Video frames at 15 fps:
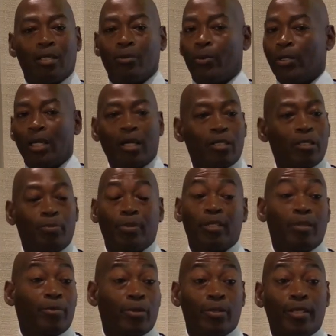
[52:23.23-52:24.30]
we're not going to put
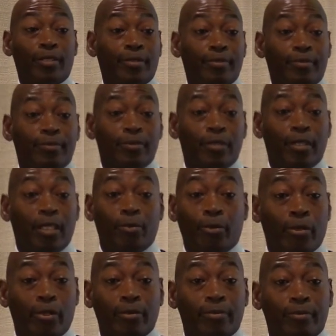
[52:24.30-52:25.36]
him through this anymore.